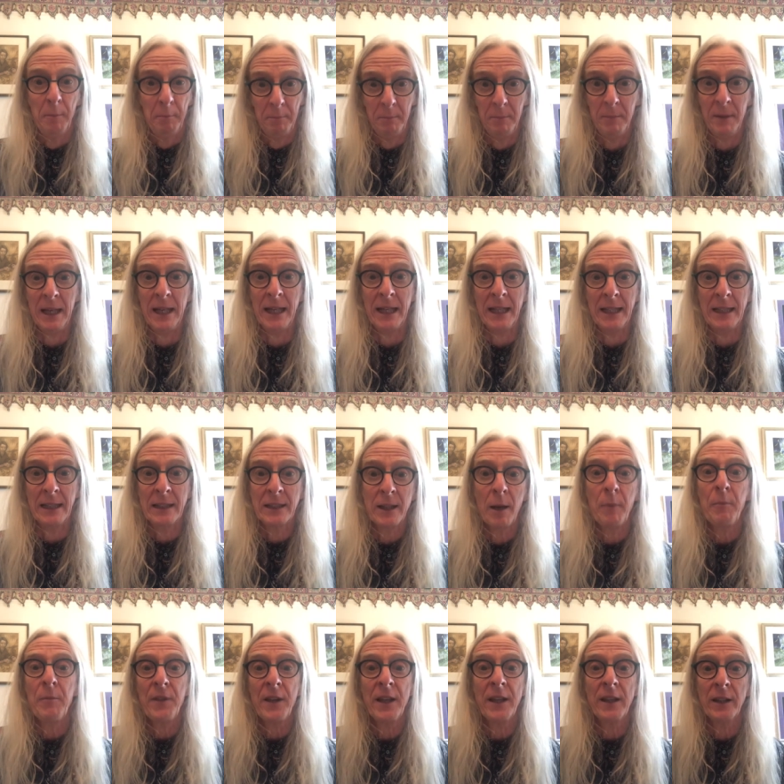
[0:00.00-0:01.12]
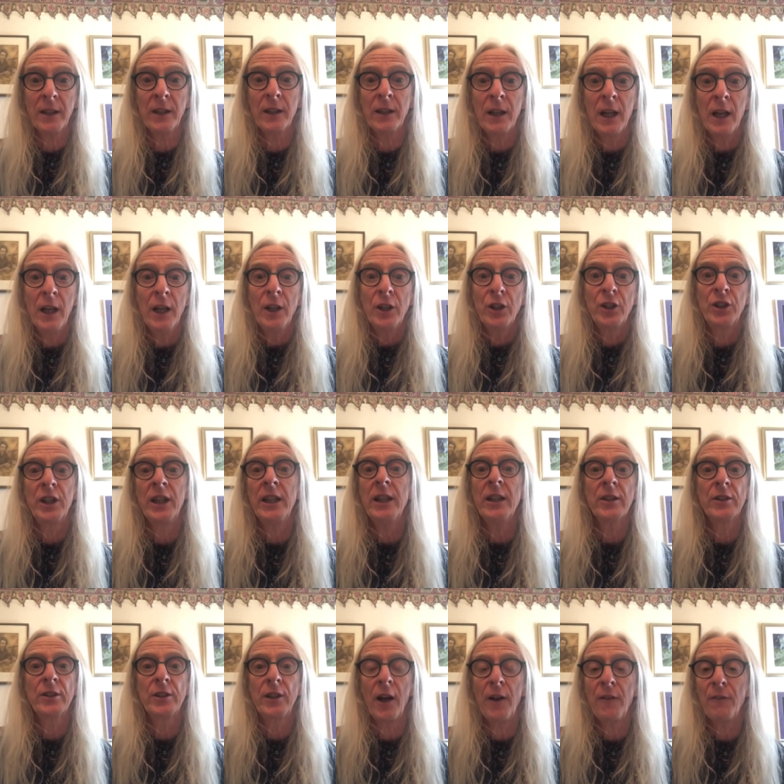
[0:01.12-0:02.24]
me, something that she
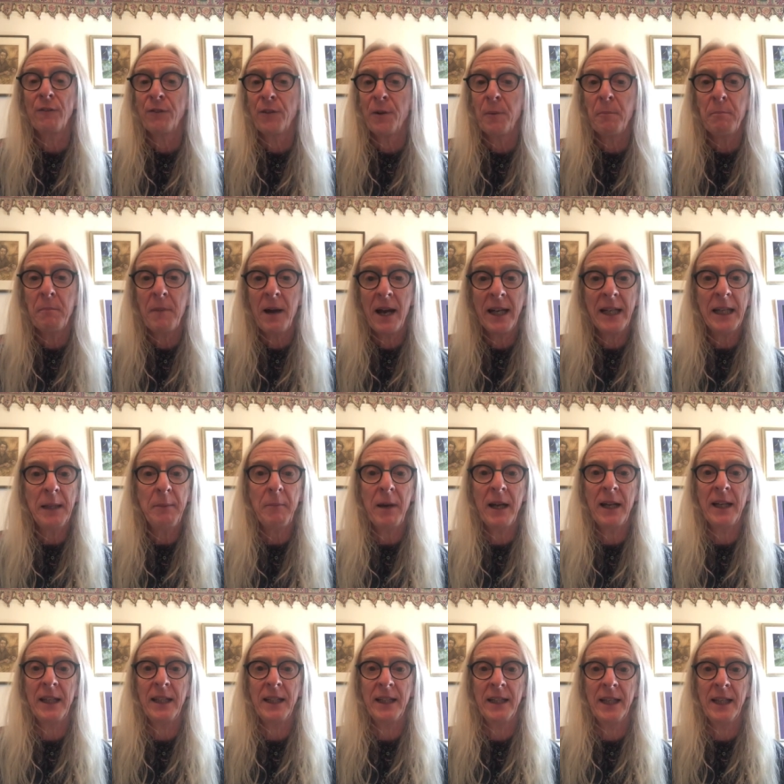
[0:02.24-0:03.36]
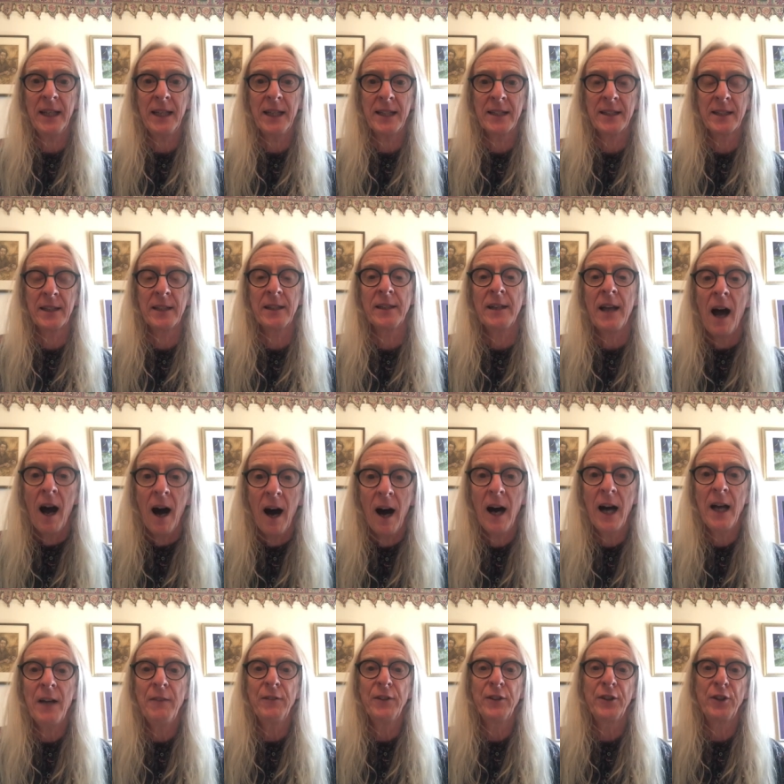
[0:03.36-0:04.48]
has done for many, many years and
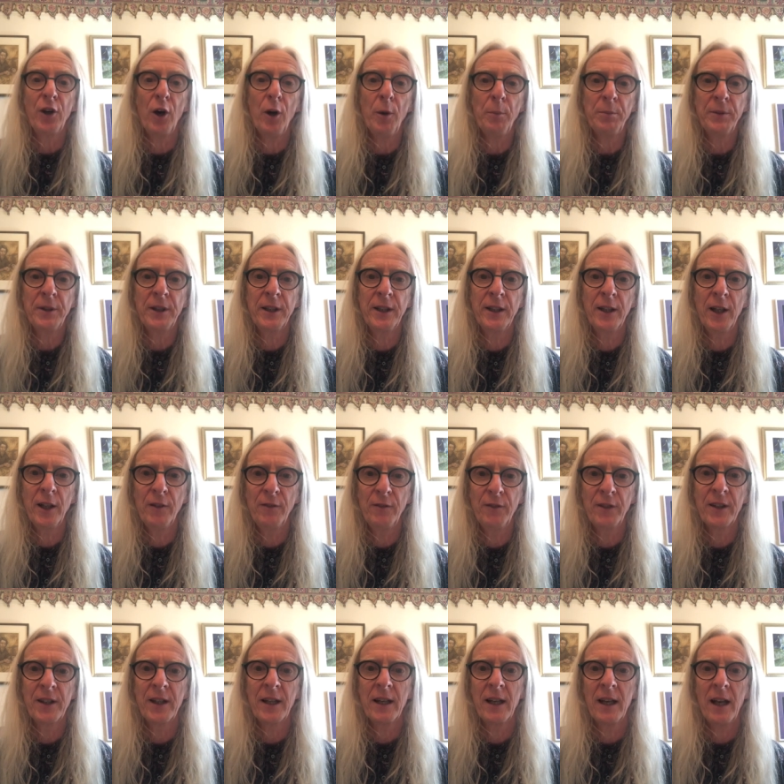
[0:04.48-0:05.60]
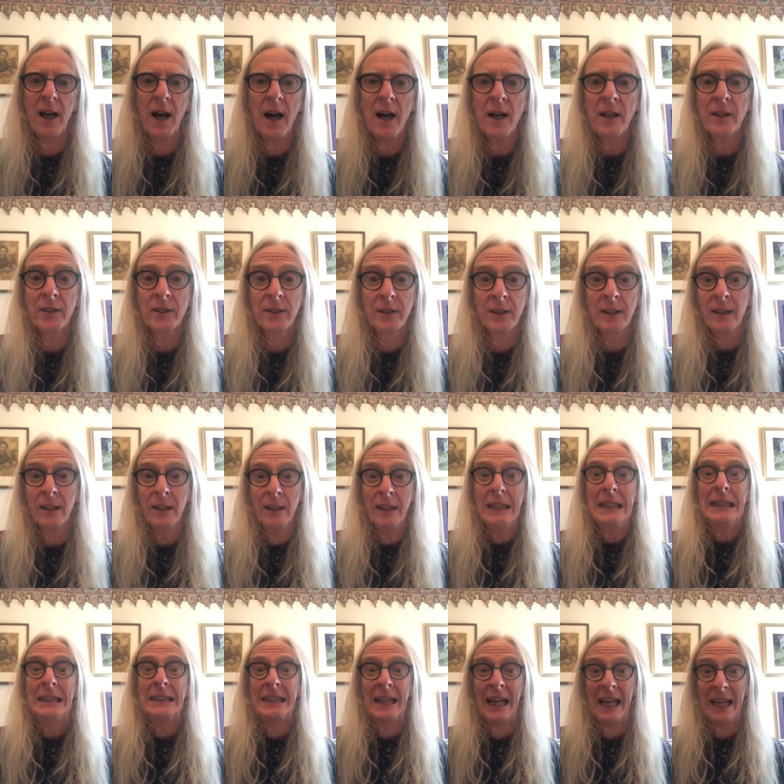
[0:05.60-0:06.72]
I've adopted over the last
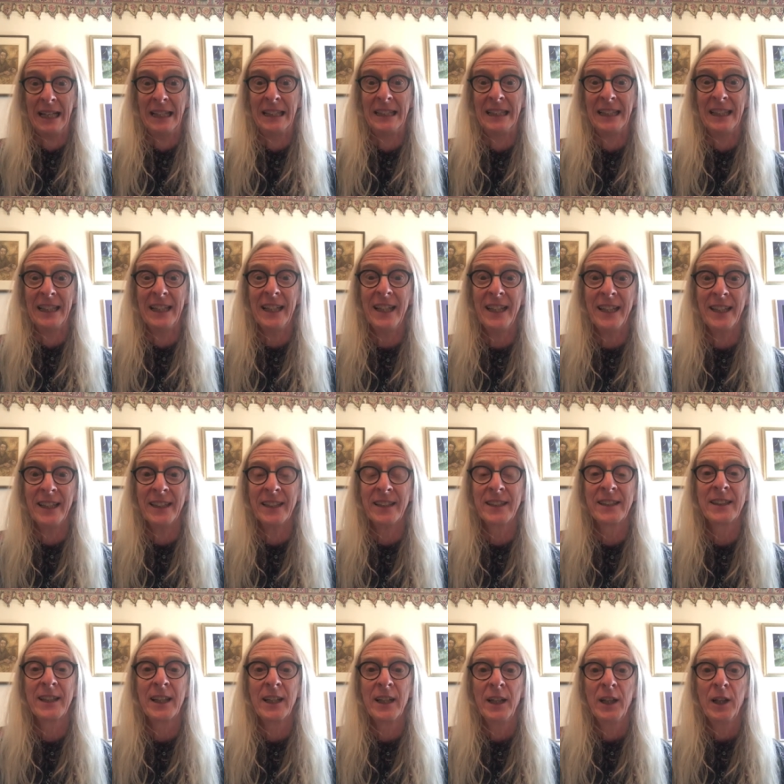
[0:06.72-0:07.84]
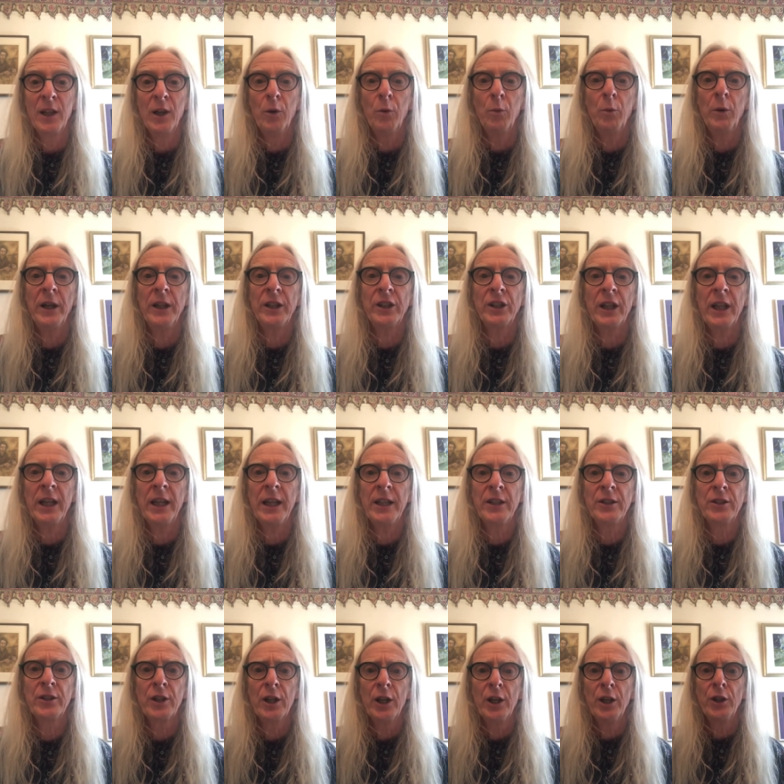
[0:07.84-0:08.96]
10 years, which
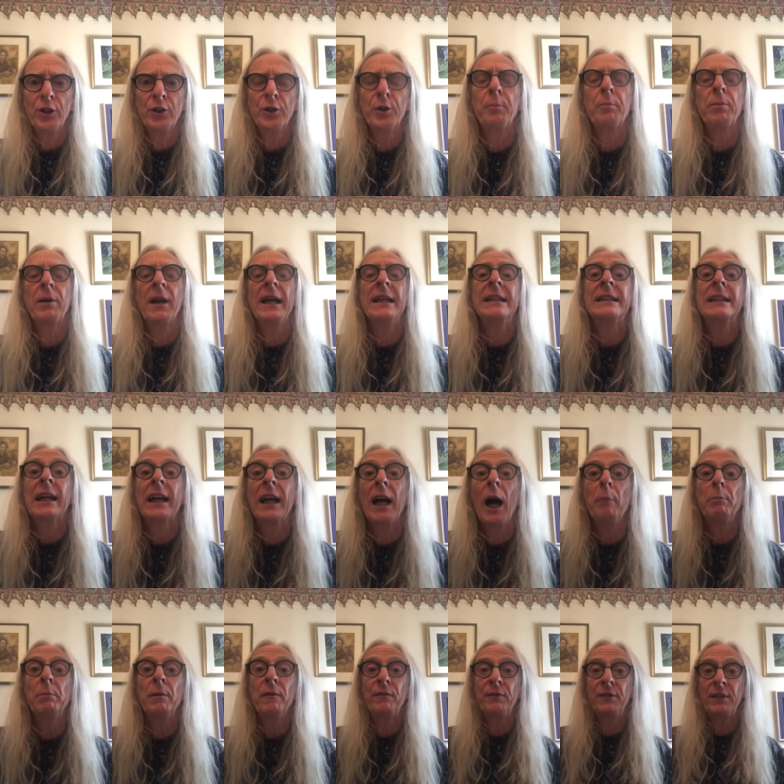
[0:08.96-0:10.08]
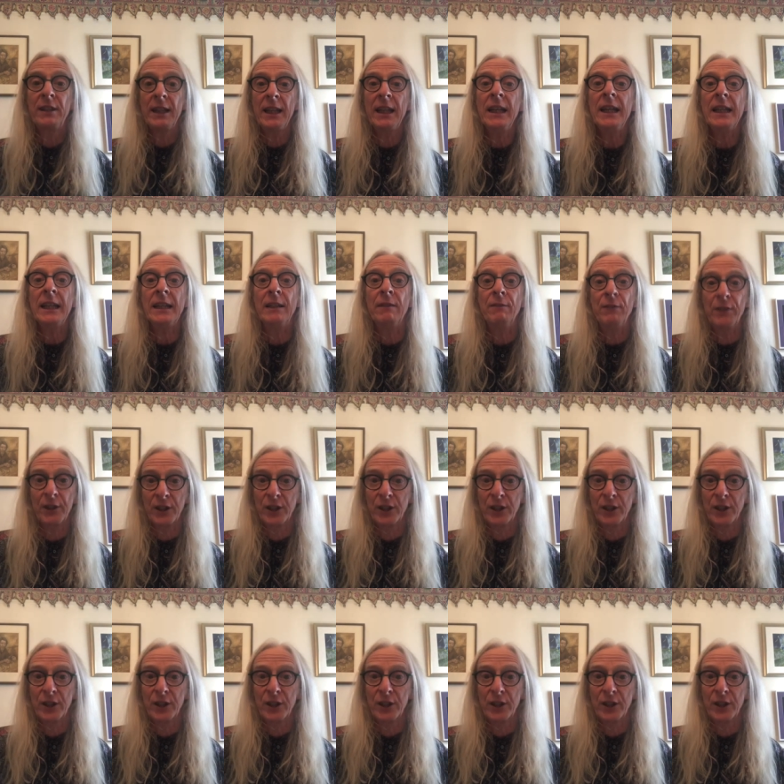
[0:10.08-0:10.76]
is to place a cup of tea for